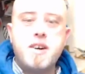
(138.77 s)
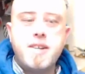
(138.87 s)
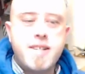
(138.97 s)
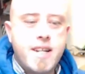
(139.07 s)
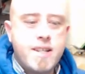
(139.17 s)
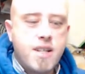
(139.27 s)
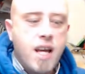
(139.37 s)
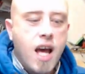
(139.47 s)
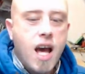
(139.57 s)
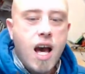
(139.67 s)
arse end.
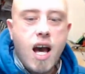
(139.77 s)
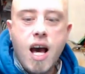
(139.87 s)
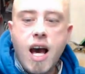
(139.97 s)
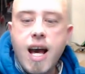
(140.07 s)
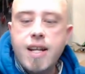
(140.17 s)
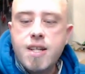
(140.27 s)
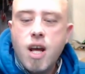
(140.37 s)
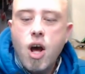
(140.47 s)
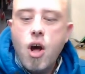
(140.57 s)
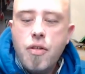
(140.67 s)
And
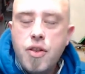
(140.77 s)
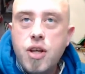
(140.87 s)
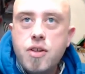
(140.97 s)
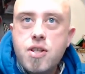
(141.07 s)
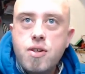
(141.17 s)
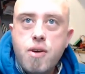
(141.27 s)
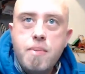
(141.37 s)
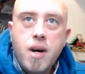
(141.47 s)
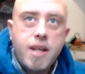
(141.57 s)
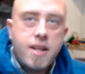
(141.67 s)
the story
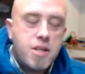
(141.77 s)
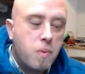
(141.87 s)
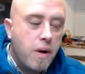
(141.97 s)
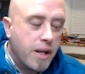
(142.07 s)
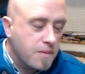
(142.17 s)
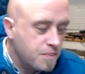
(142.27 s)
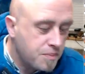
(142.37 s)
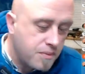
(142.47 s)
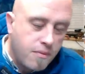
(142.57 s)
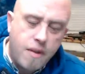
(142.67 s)
behind this wing,
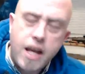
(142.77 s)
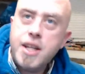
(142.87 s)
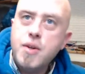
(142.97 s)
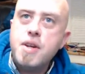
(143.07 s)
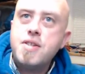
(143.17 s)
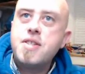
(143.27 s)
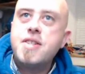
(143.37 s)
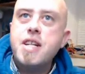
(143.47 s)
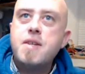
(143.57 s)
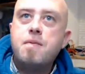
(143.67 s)
and you'll notice
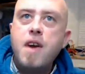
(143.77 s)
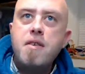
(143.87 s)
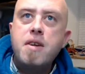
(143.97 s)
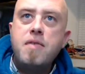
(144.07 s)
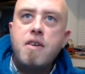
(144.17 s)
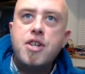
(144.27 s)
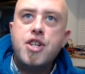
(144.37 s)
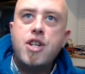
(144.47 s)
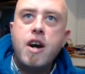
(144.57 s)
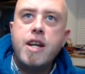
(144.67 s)
it's very, very
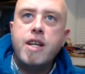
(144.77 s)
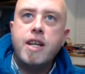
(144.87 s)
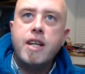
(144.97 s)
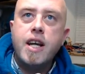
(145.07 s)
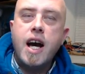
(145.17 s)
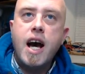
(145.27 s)
shiny.